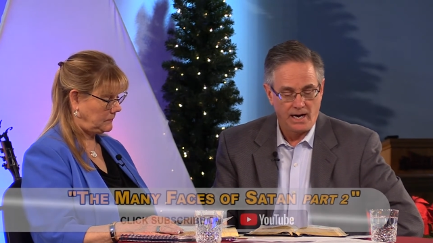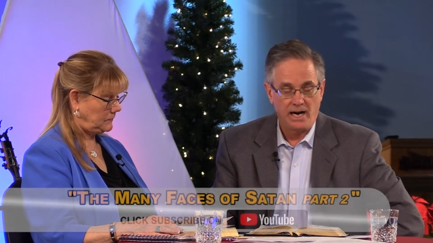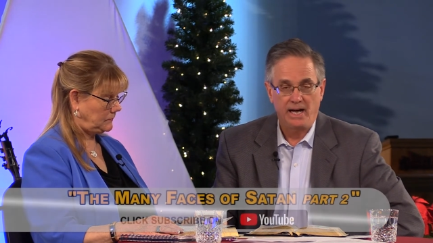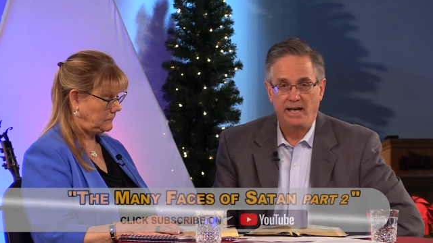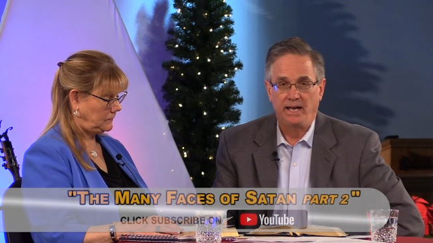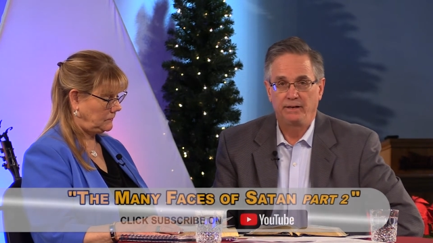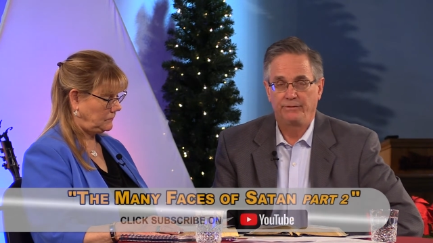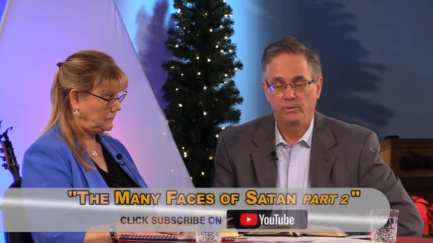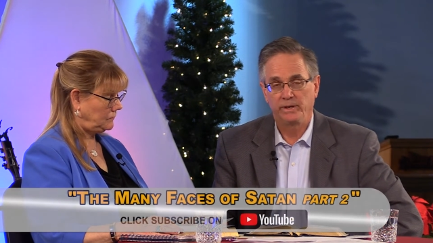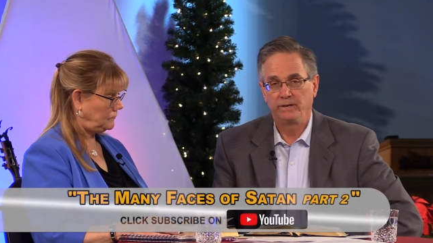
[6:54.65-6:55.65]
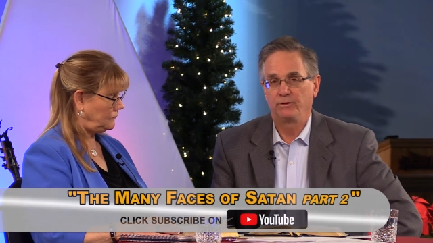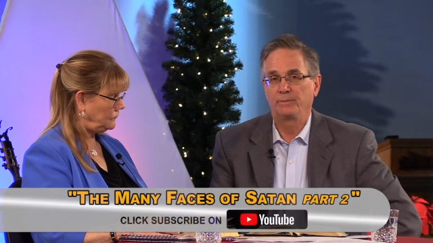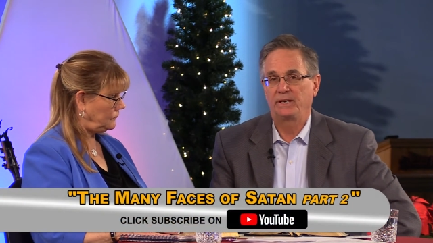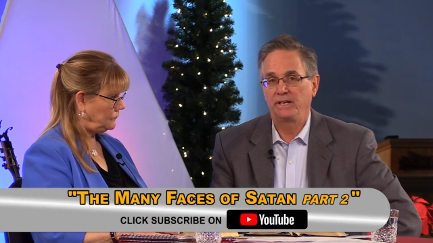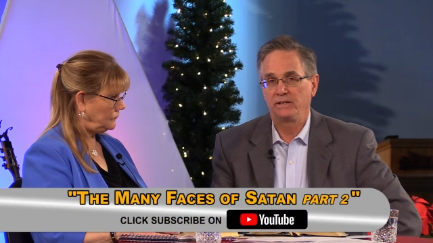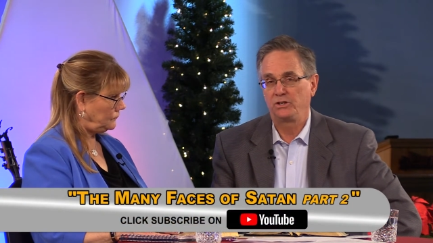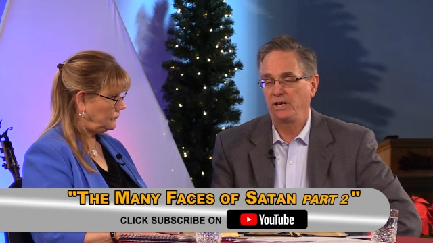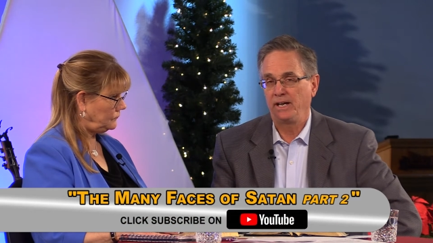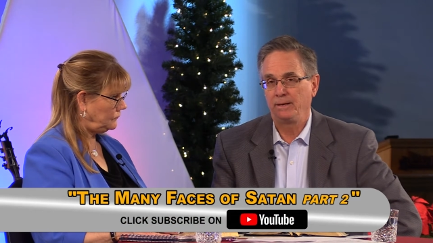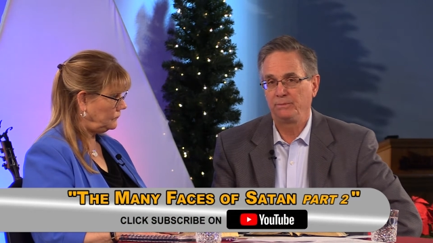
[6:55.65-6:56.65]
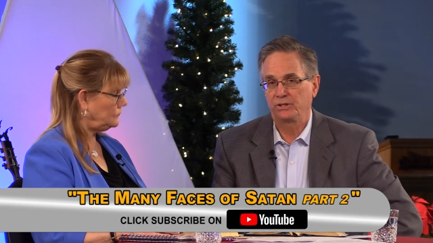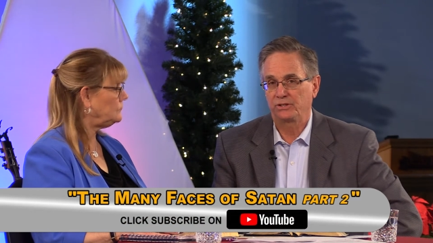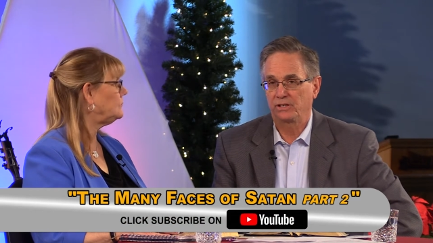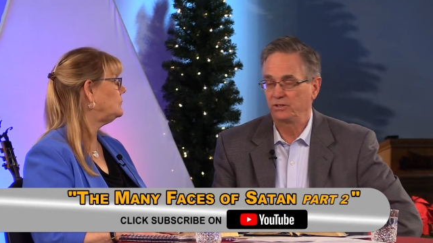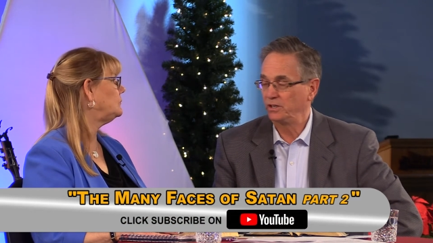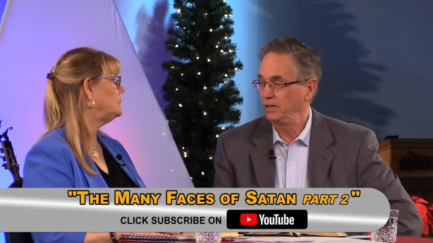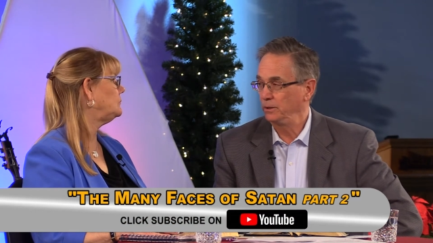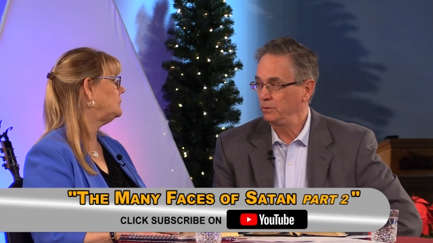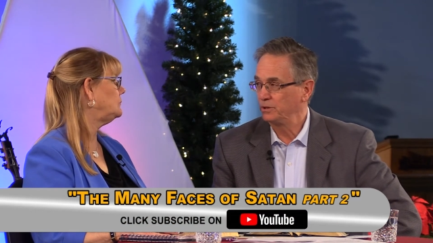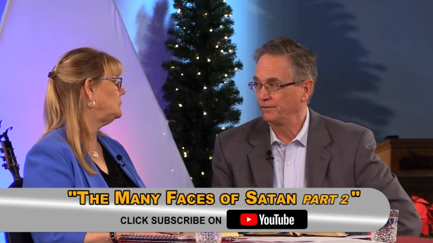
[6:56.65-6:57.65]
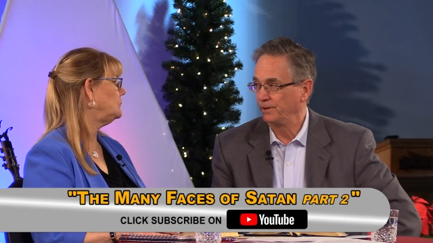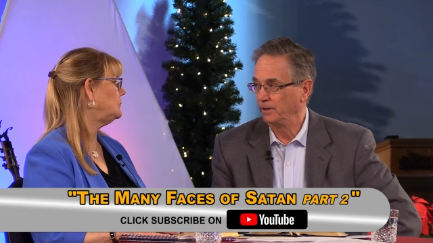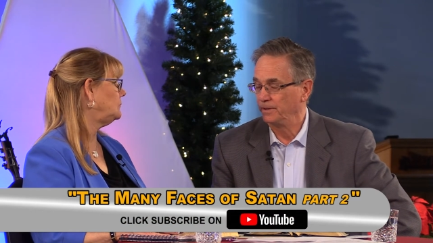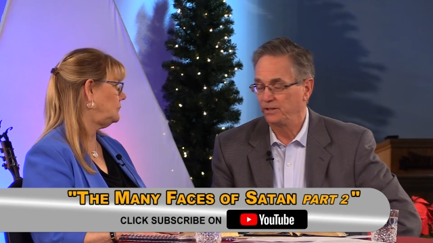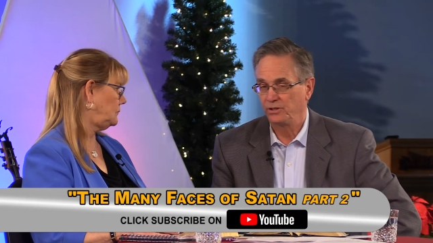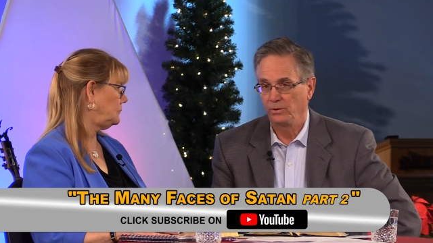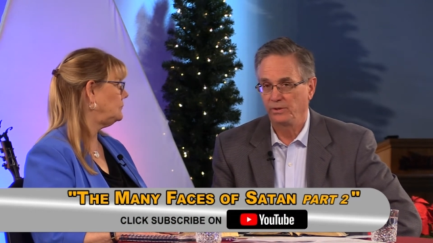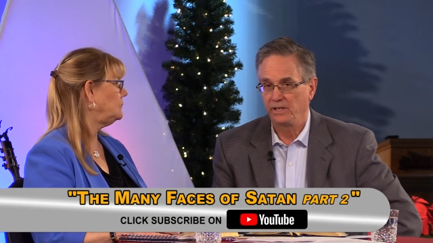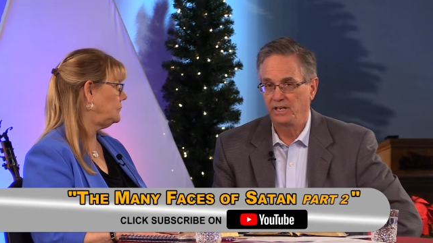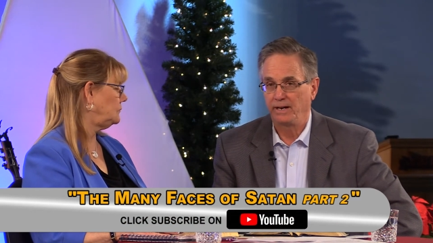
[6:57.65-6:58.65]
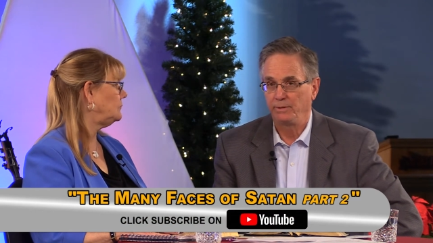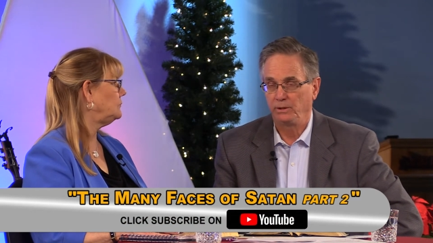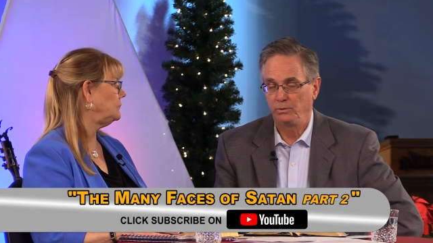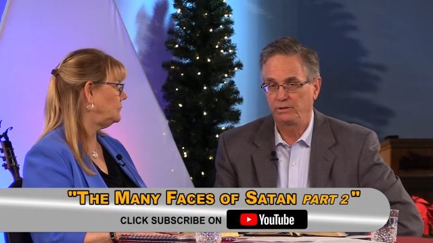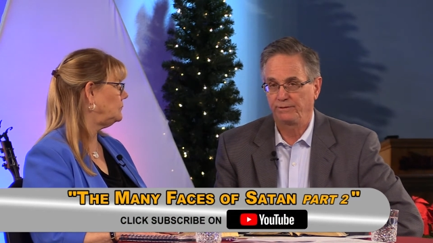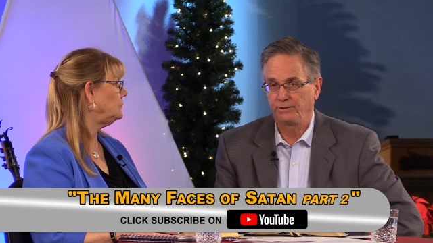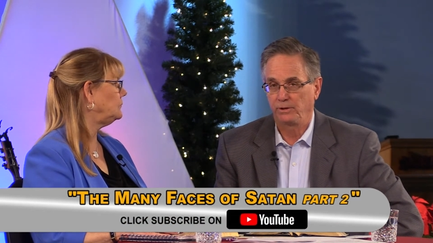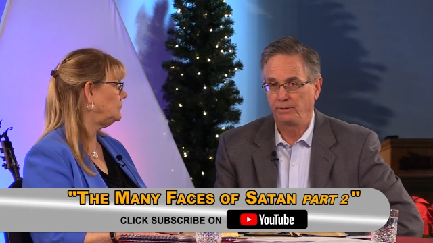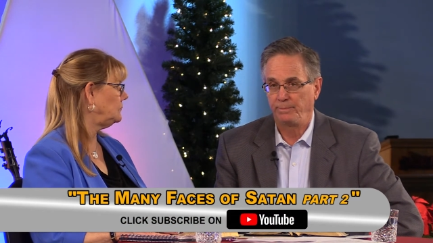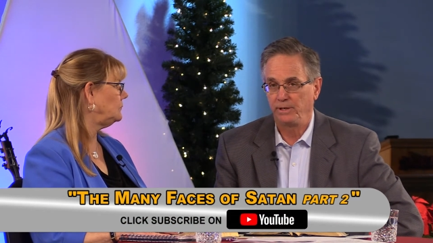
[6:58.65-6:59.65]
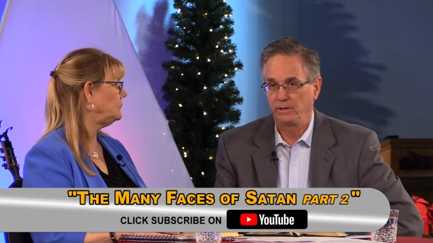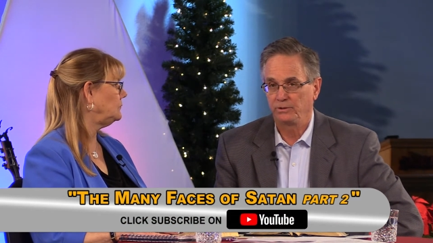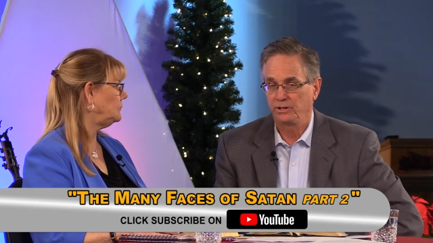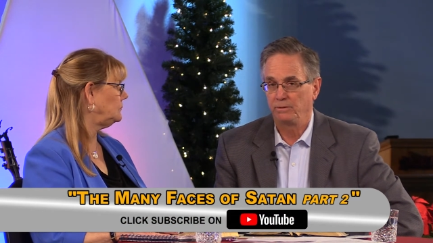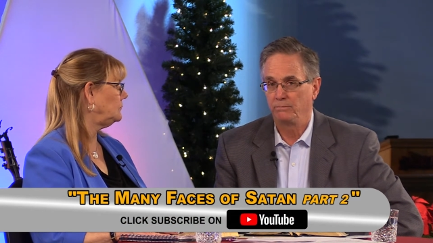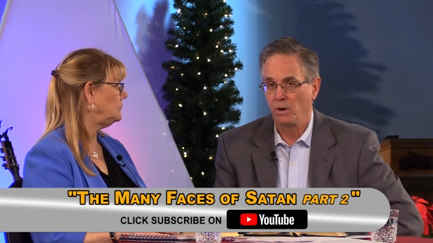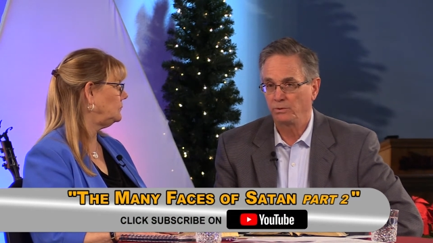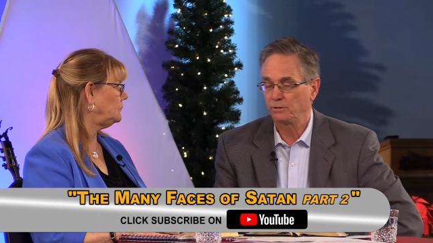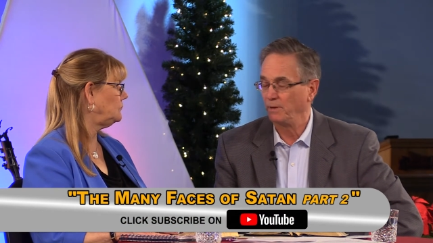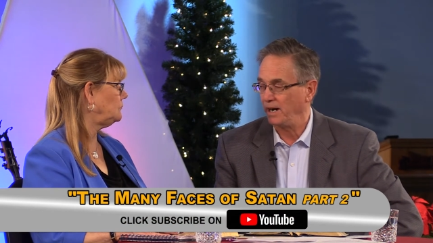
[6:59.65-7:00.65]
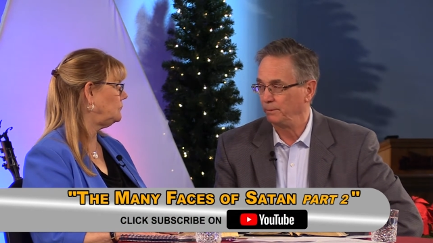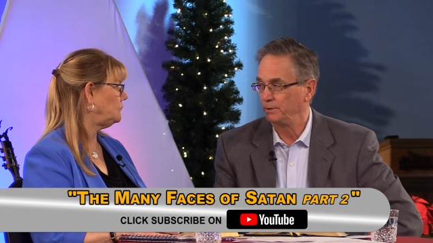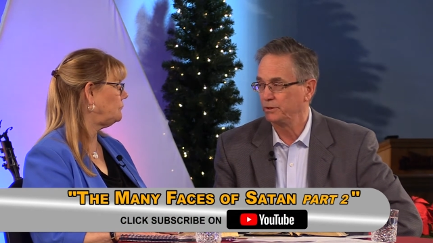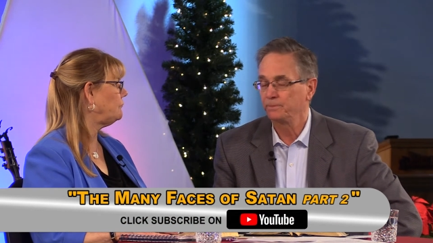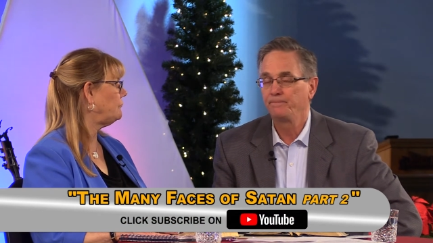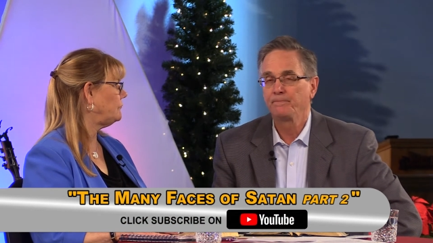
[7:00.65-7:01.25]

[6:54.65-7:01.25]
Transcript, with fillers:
Speaker 1: Uh, and if you're reading from a King James, it's going to say Lucifer. It's the only time that Lucifer appears in most Bibles.